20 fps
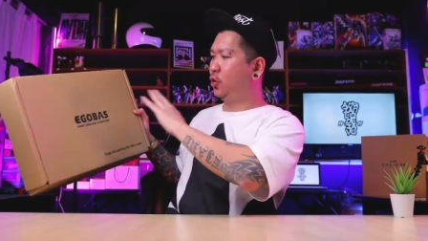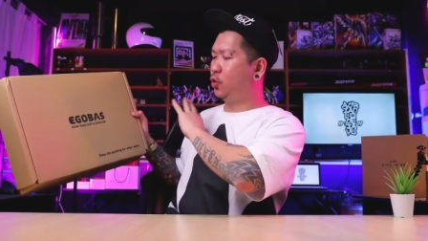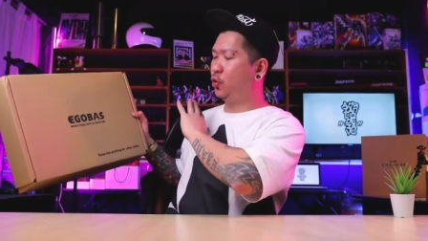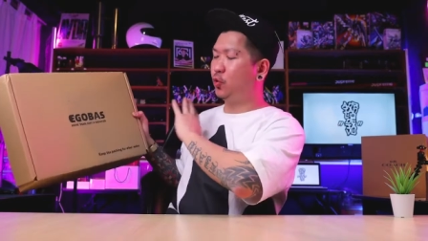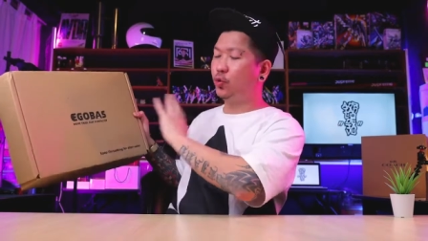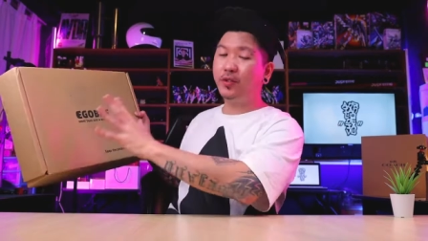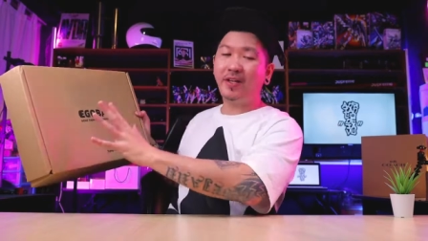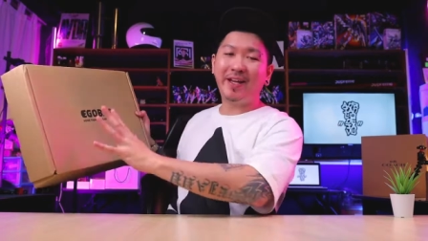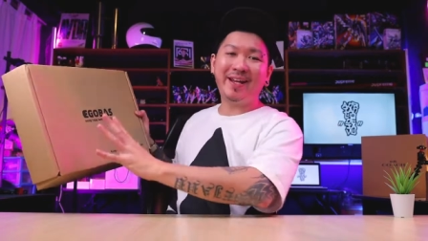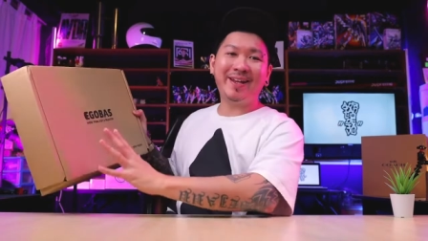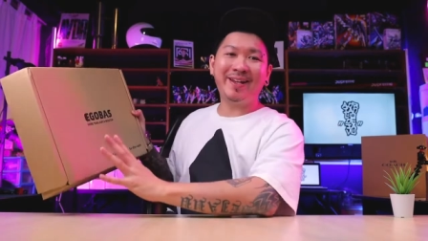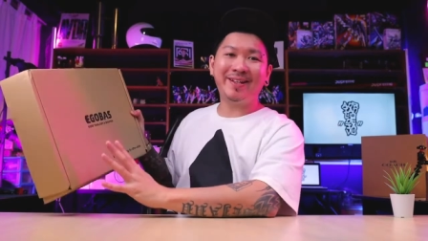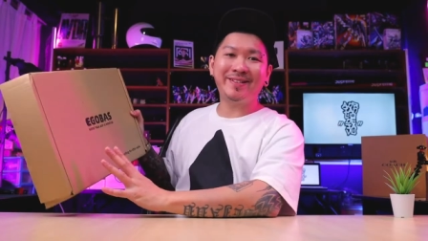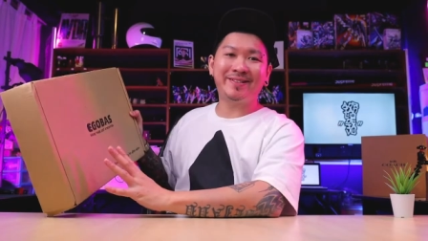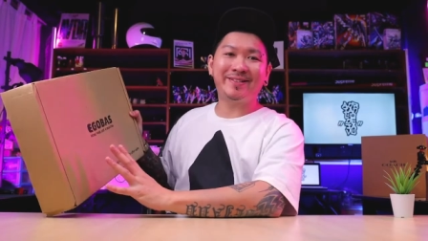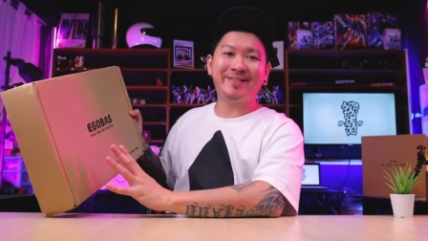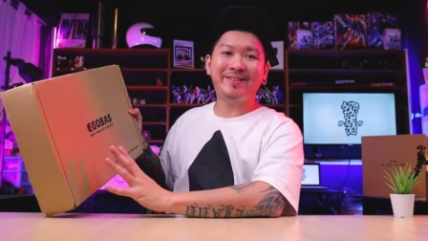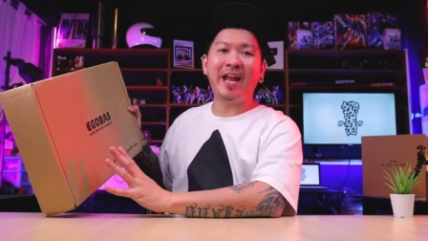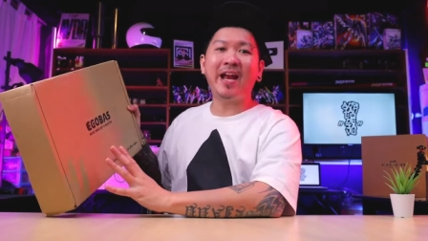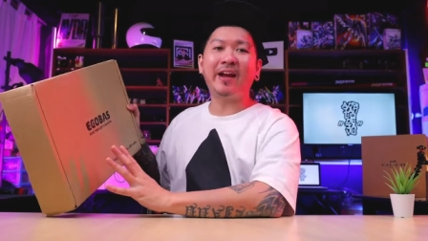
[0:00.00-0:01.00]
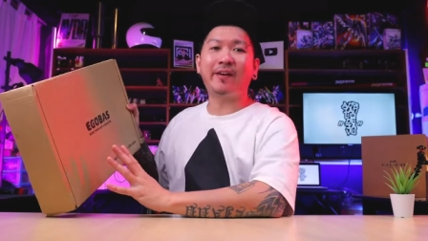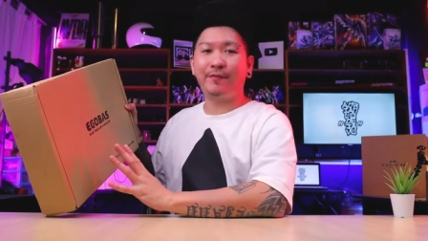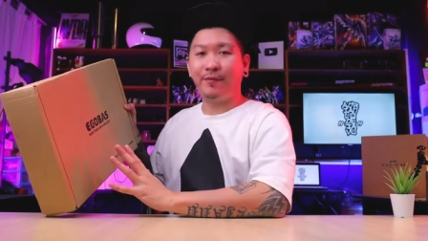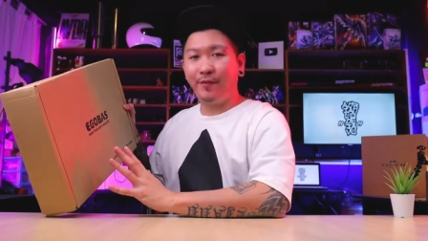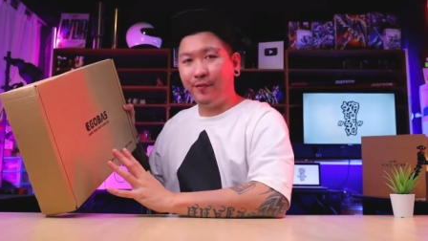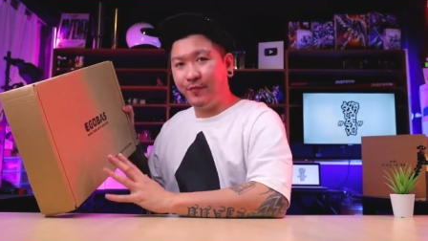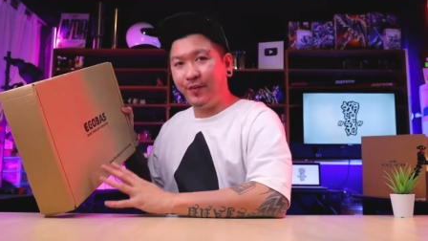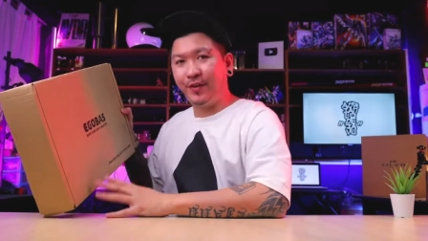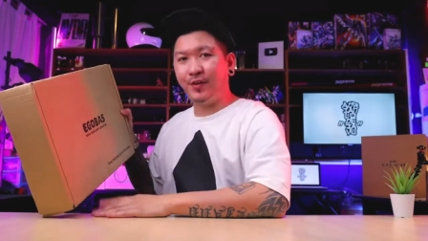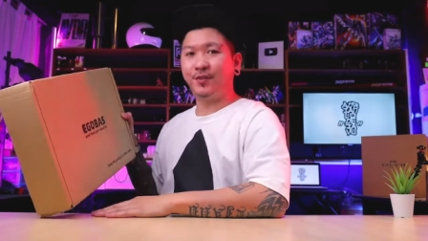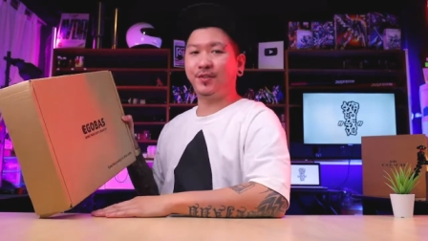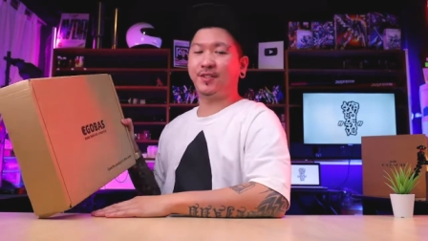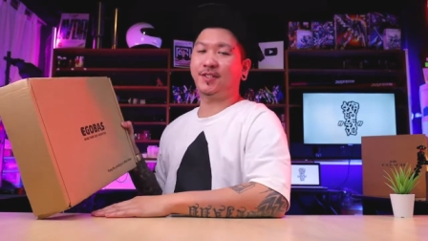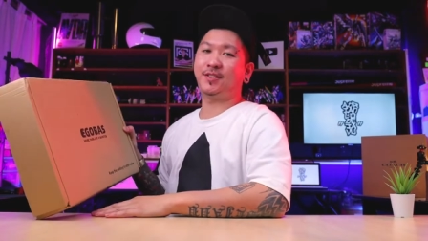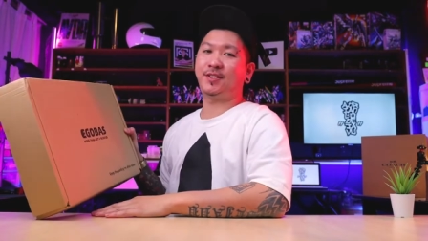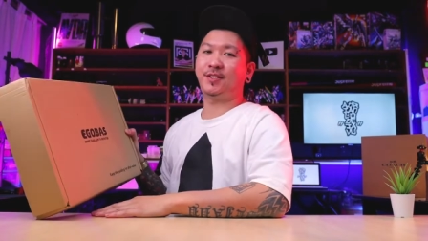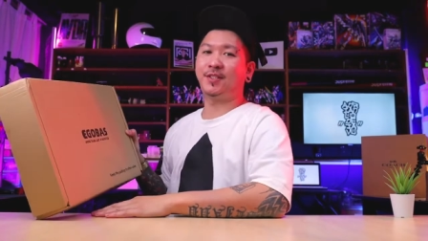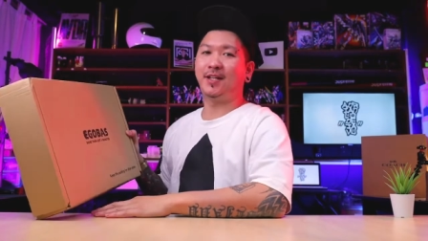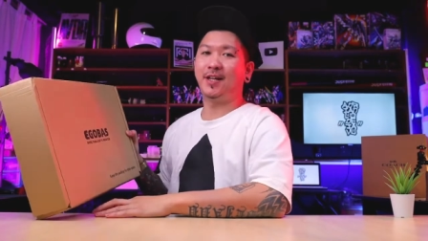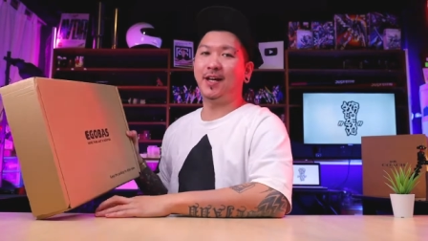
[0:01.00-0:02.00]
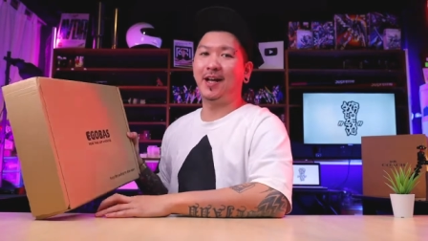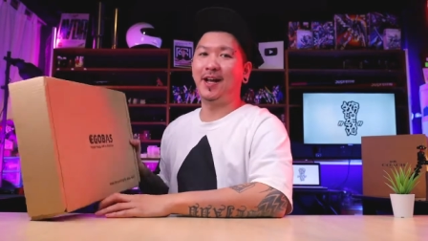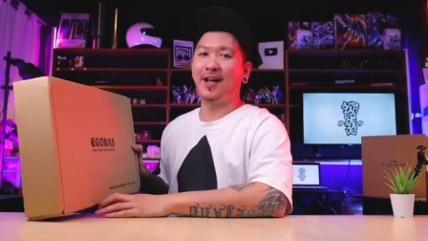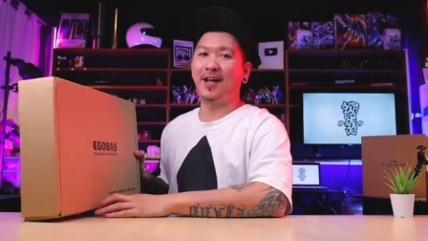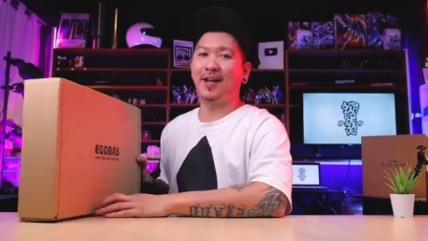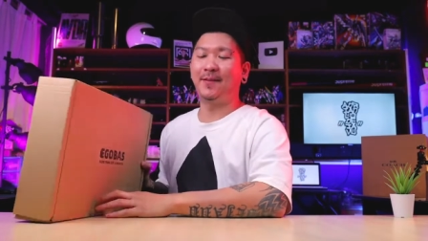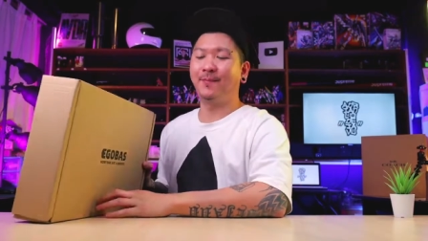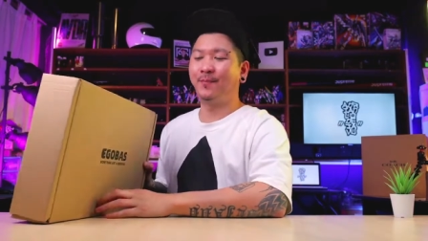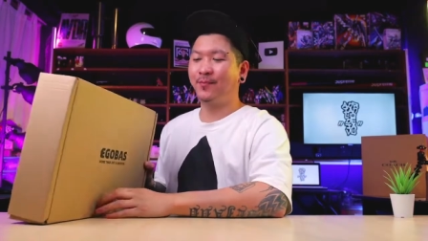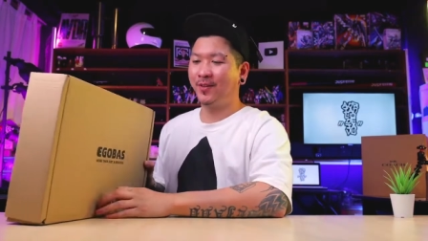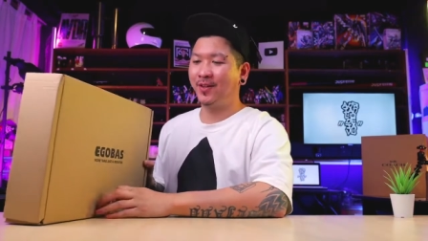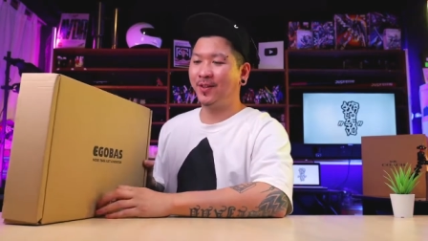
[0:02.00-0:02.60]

Today's tech reviews. Ha.